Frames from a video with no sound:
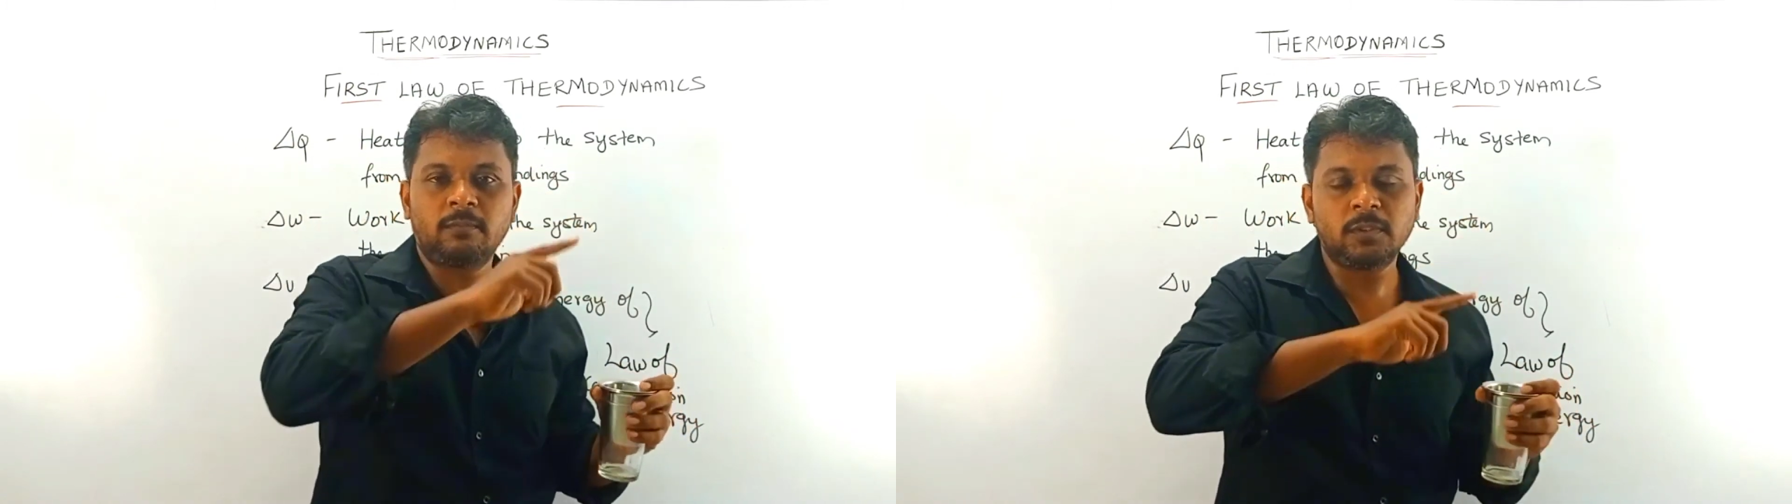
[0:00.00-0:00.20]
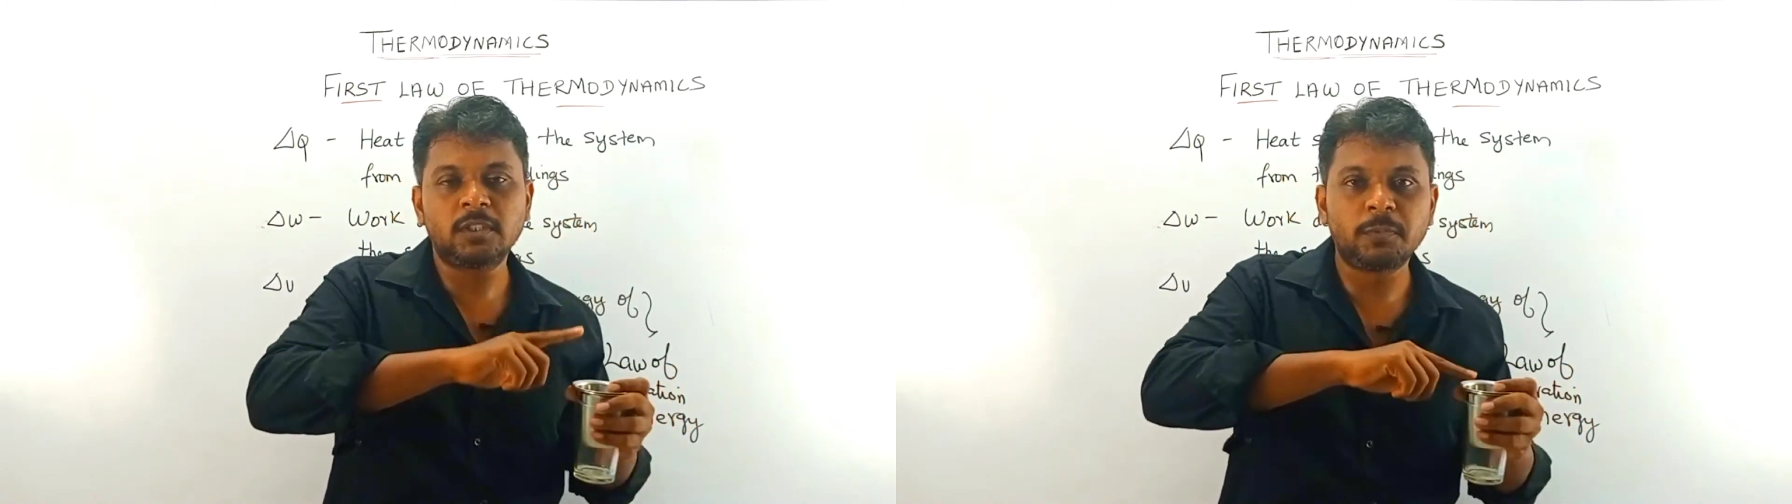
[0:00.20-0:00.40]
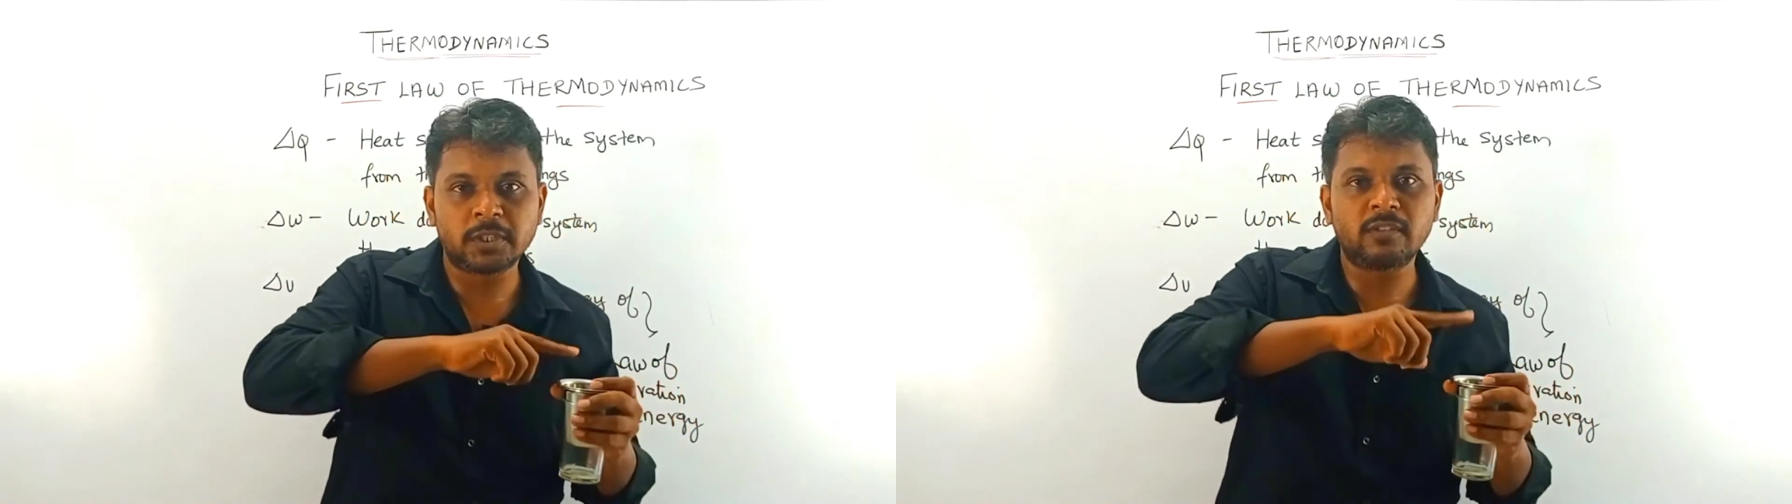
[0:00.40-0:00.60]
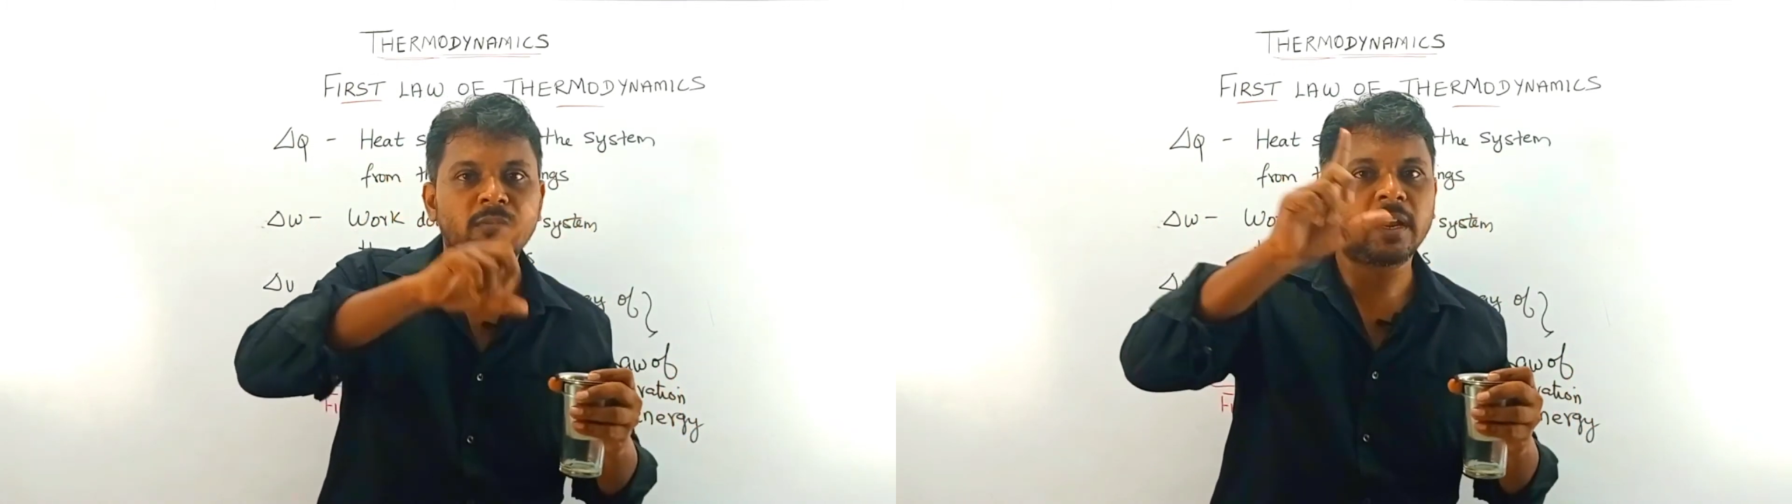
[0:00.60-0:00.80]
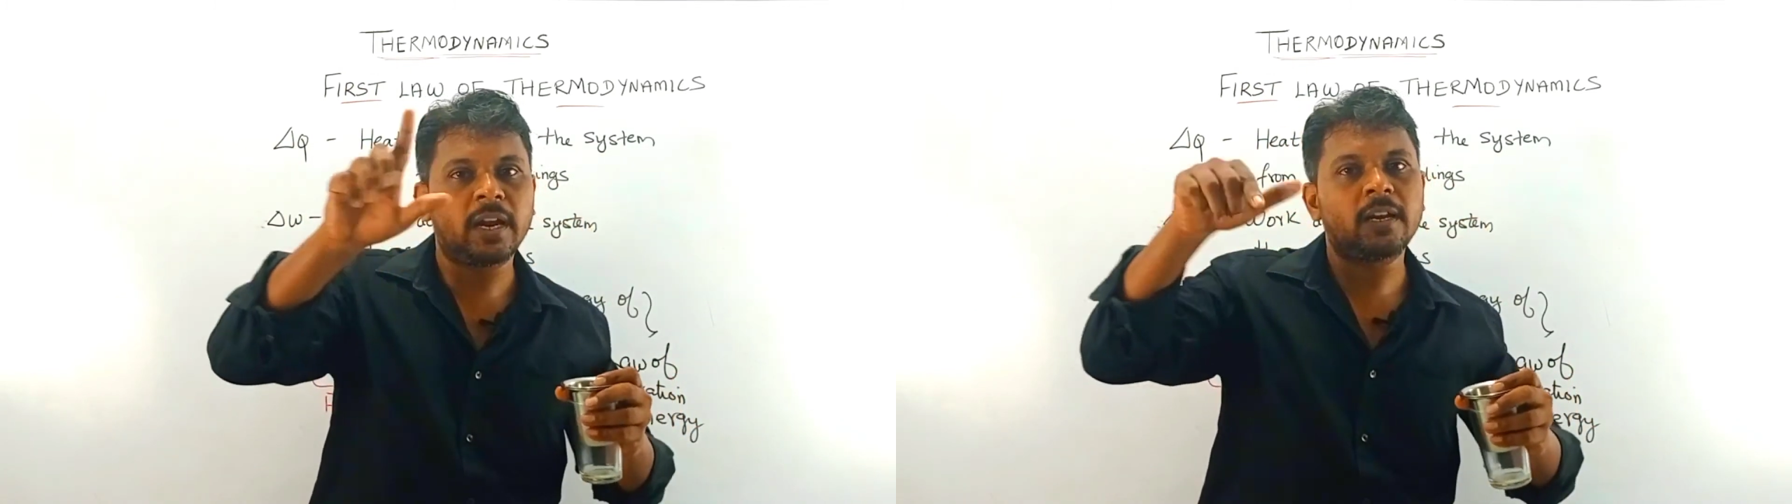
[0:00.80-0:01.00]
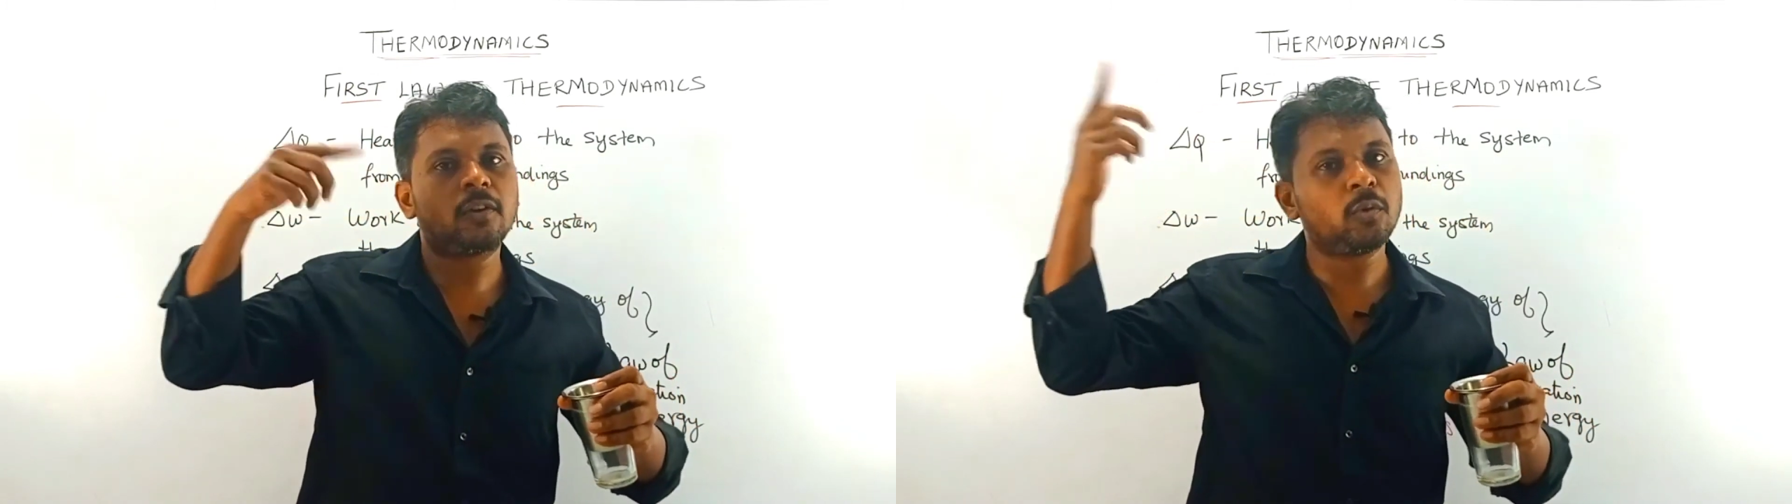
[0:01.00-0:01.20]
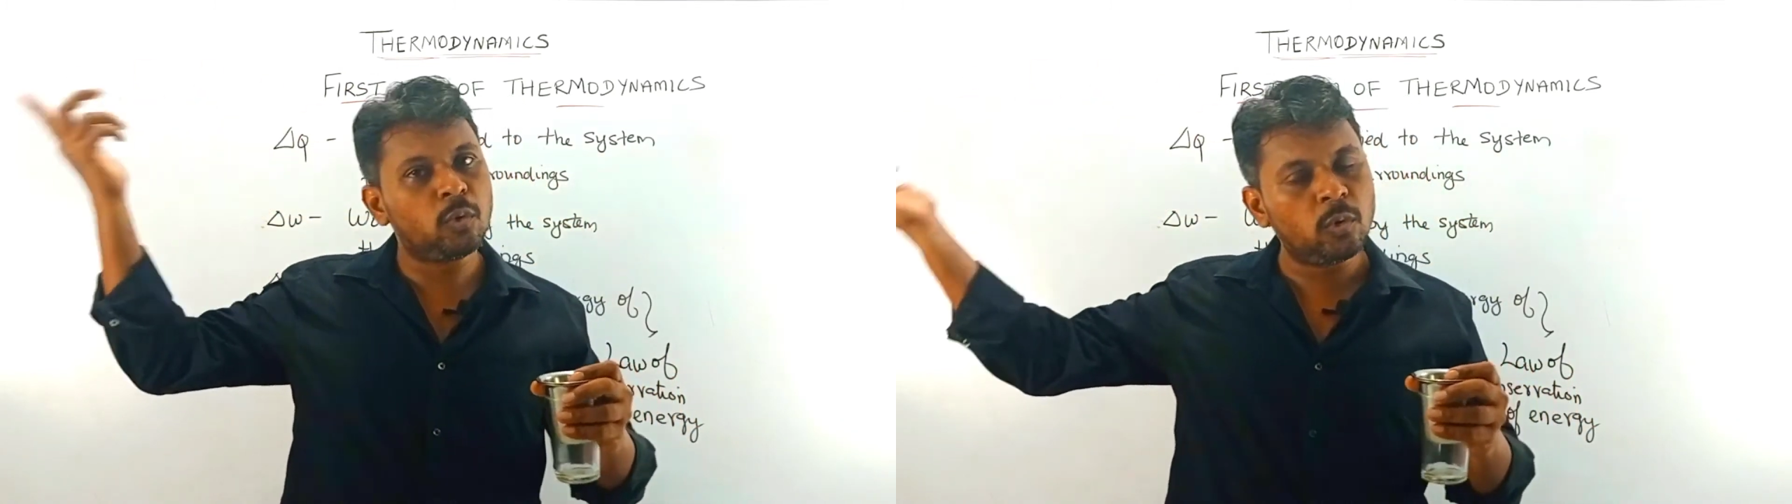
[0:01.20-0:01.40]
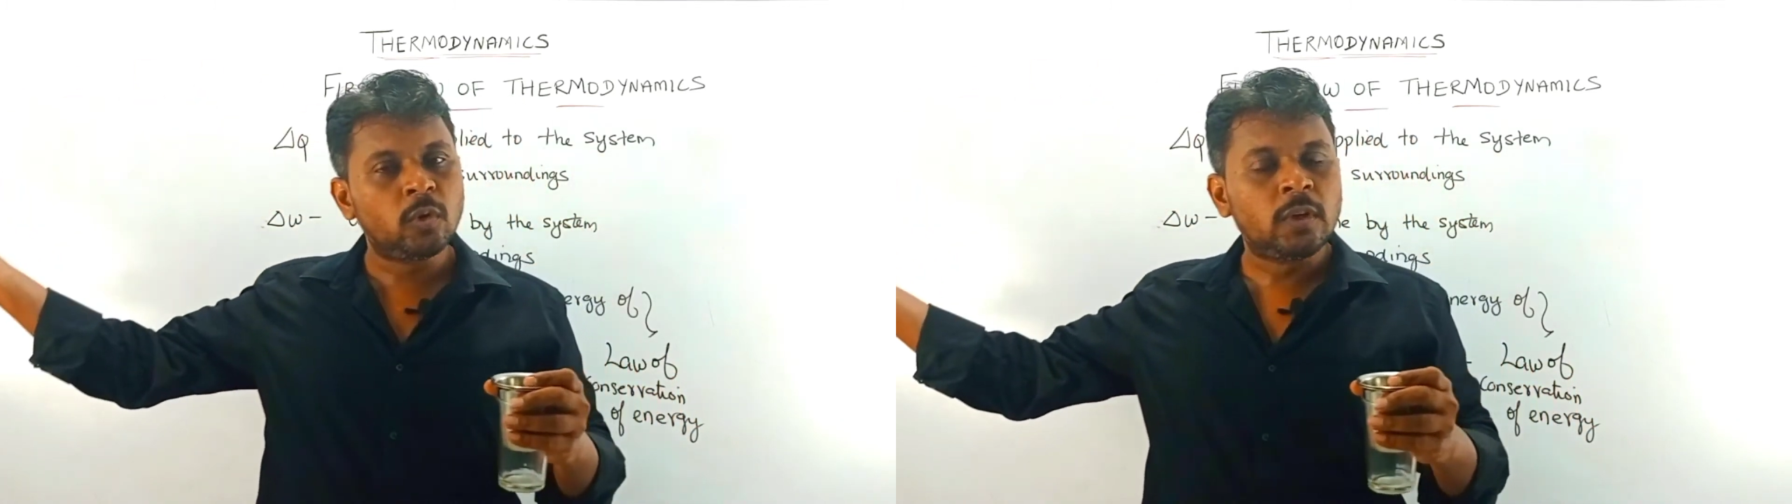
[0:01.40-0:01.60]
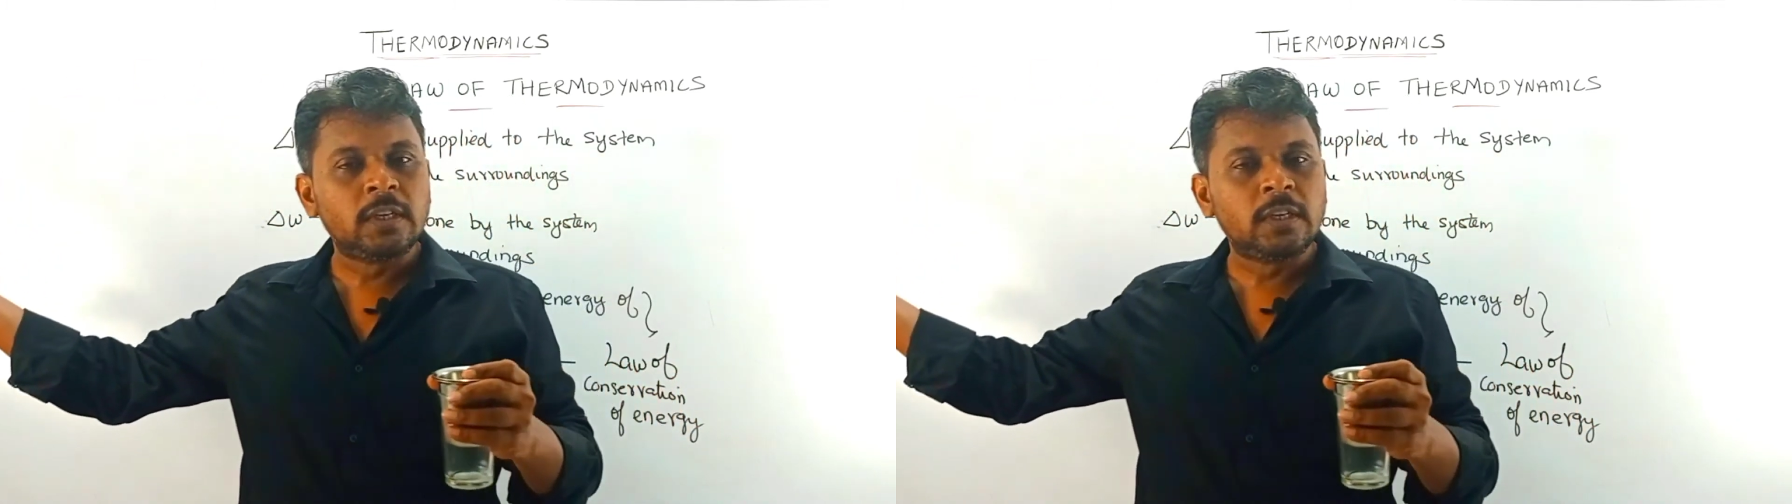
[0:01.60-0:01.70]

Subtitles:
This piston will be connected to